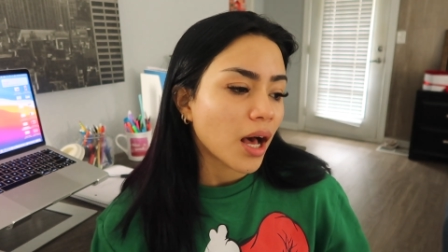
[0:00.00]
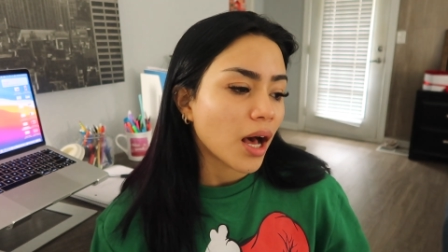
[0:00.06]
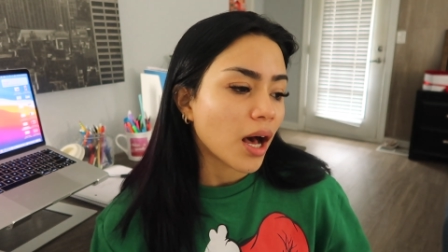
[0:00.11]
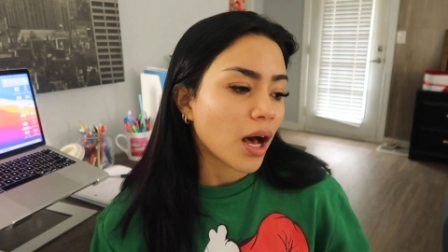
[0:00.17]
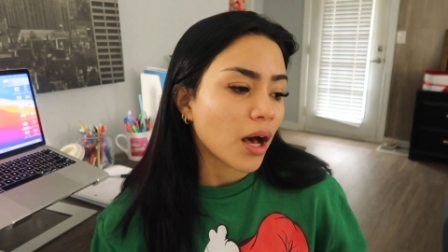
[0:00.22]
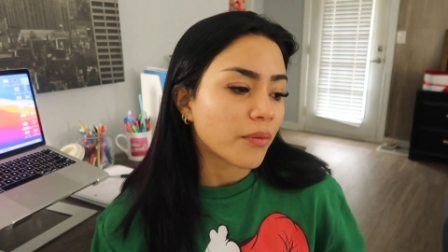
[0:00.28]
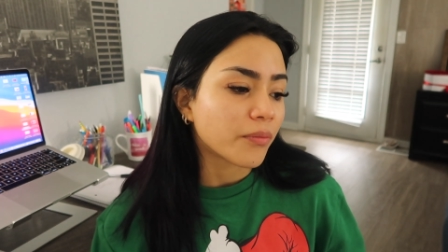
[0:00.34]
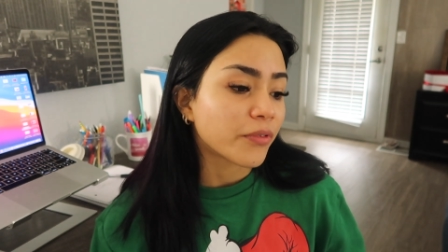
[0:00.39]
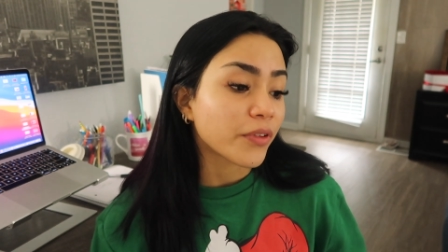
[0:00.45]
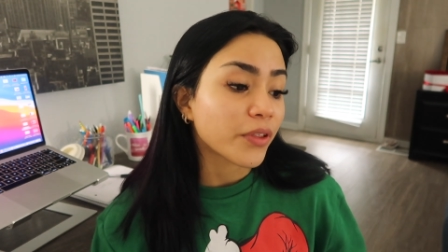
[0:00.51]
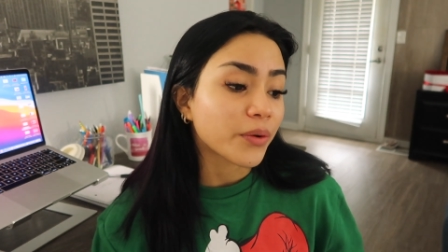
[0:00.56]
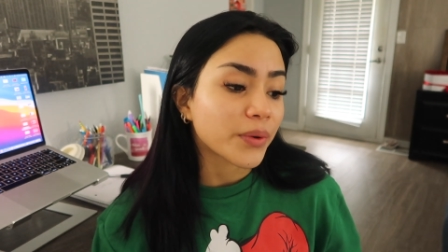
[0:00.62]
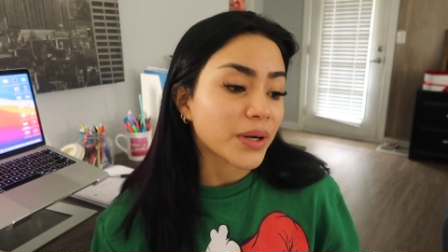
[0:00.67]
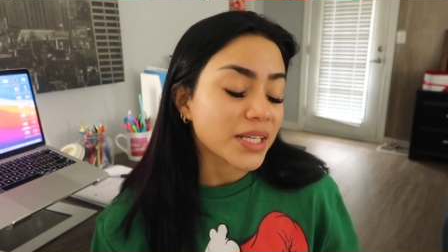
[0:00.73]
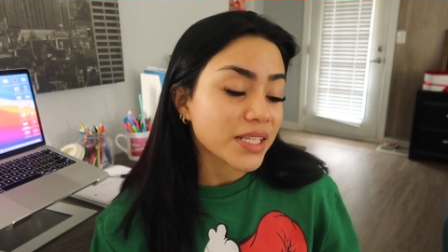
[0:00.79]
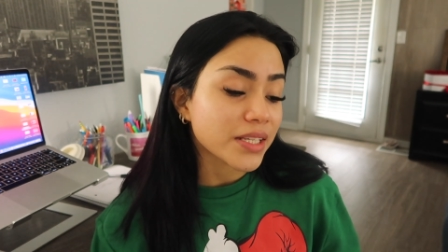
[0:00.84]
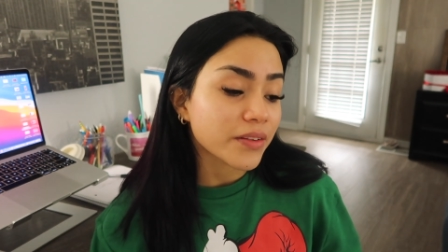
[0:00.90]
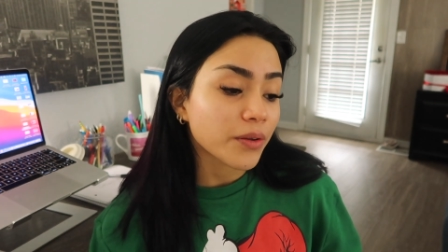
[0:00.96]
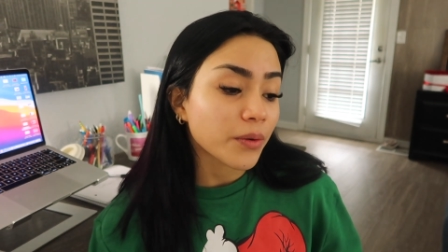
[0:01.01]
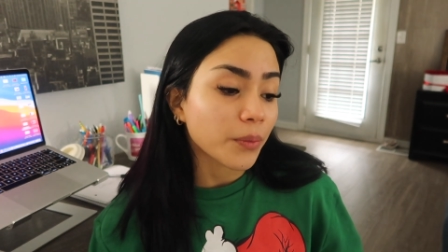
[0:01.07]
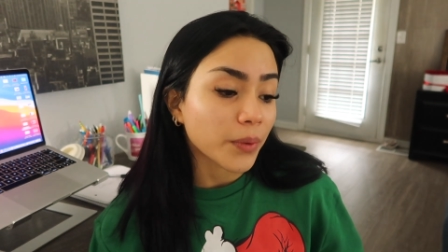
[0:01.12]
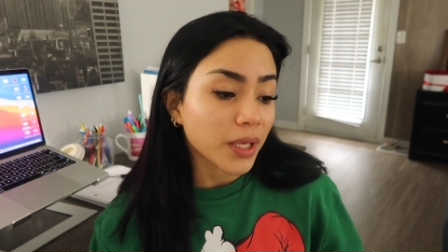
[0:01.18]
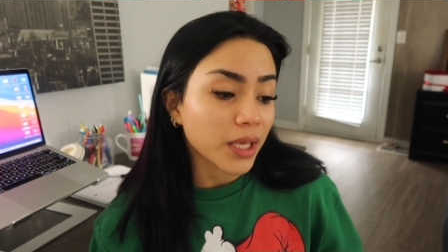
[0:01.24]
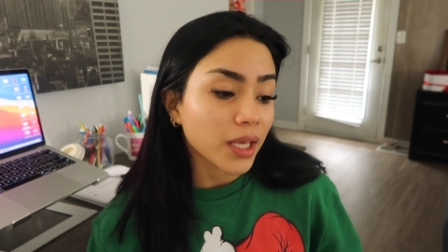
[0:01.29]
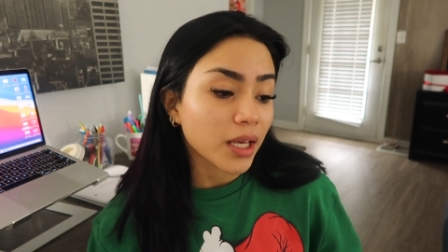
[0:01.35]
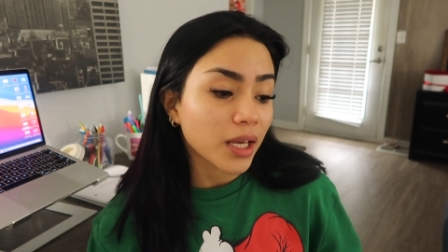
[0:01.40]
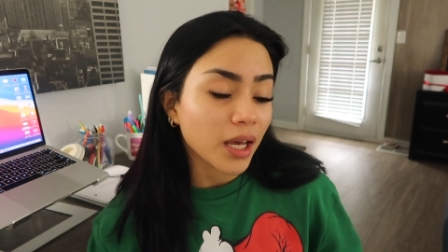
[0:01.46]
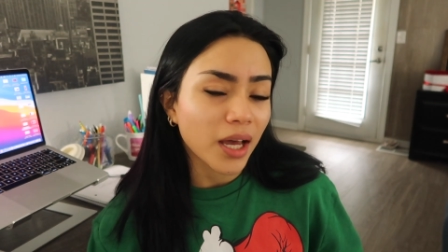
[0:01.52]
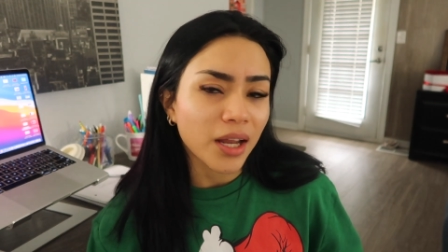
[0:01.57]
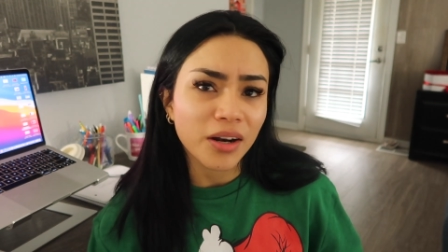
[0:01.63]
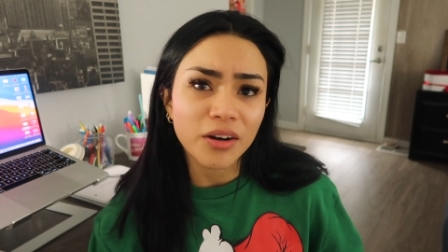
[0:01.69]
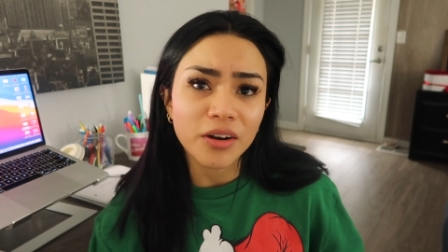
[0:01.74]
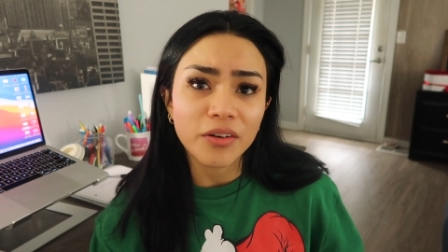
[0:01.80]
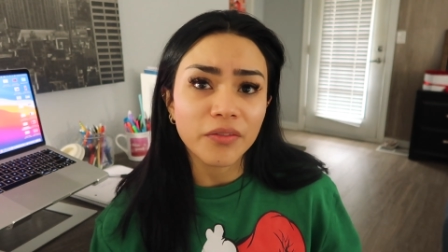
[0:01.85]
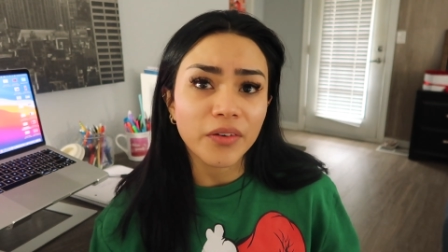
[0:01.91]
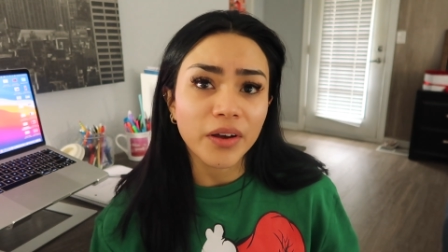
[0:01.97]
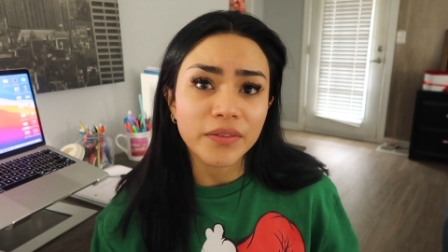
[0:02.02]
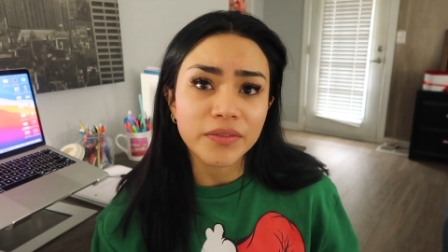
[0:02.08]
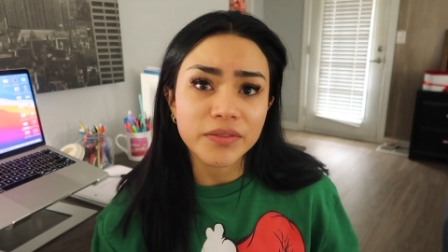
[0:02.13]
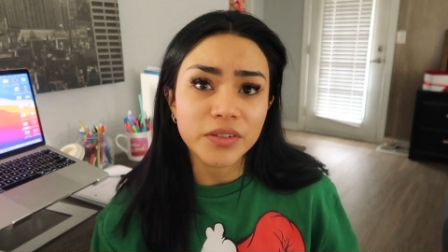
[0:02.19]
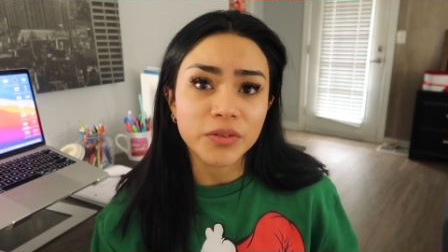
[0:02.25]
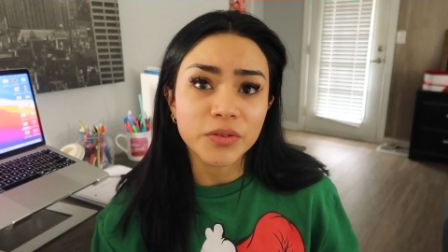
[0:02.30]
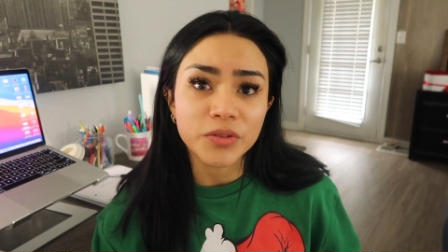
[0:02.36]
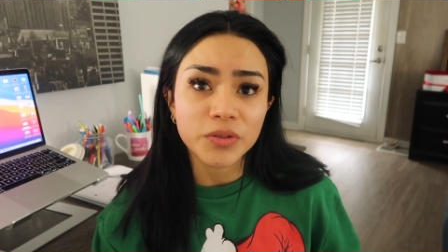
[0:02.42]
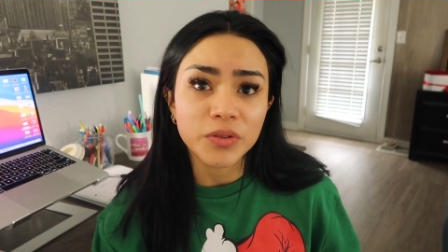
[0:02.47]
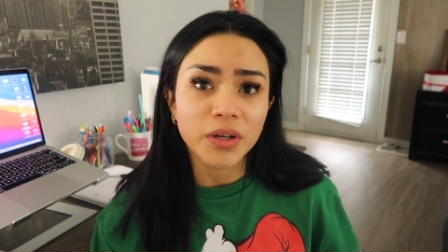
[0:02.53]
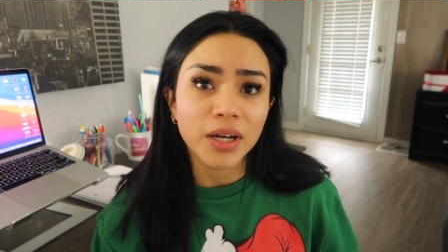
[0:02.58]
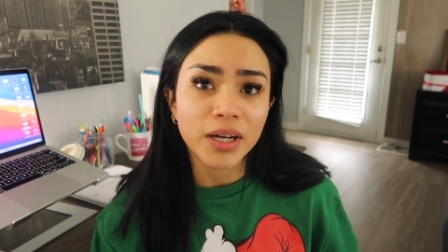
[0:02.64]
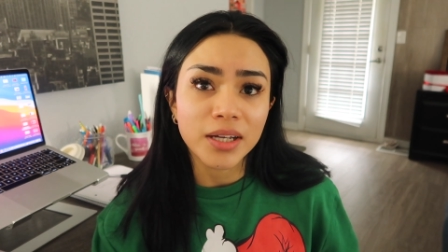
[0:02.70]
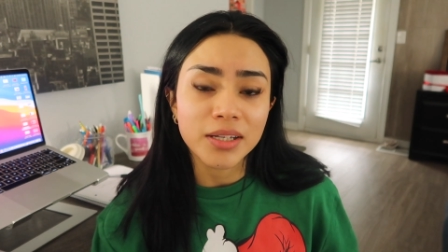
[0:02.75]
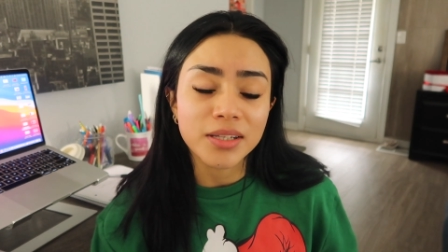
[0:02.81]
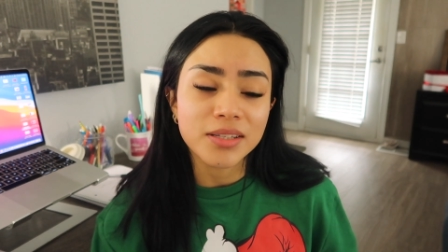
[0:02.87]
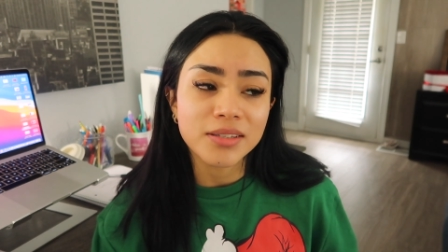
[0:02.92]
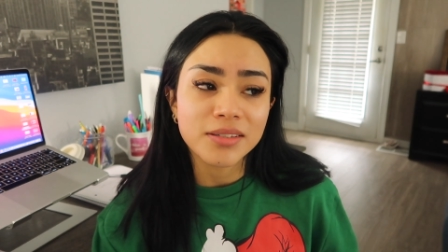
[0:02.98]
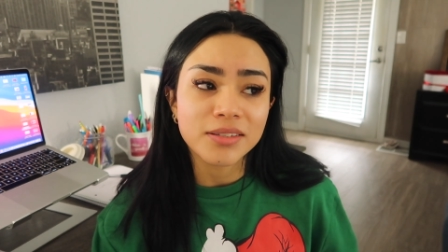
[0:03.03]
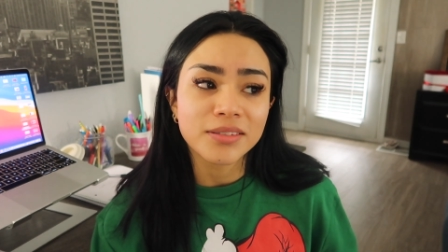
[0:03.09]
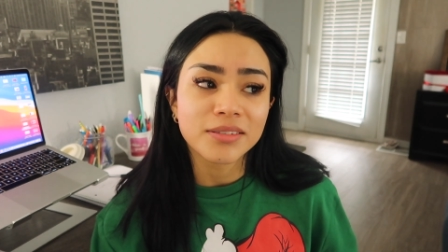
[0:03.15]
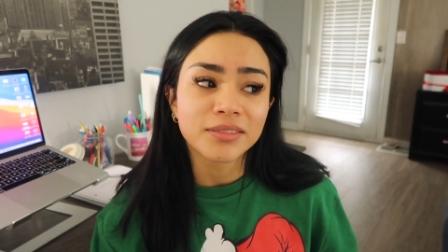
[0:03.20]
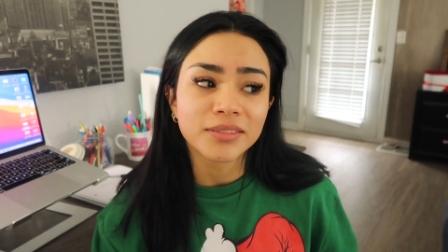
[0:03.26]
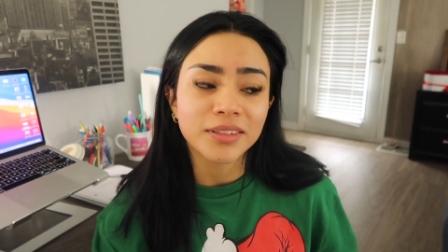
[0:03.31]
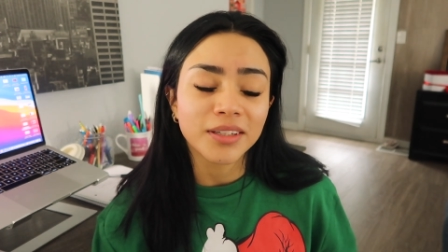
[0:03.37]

um, for the rest of the week, I don't know if I've told you guys.